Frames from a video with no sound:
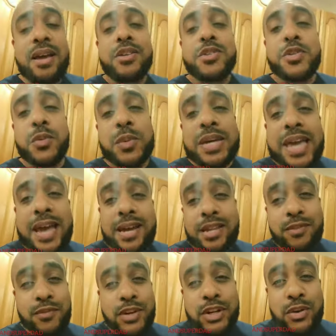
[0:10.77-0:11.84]
so we can't get
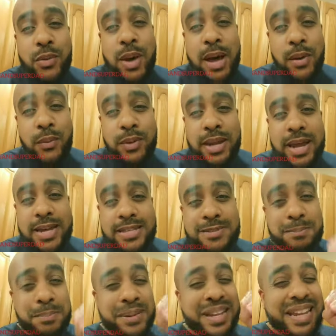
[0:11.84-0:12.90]
the video out
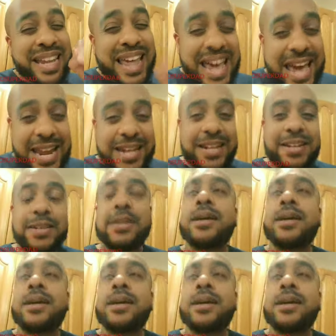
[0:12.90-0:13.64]
as planned.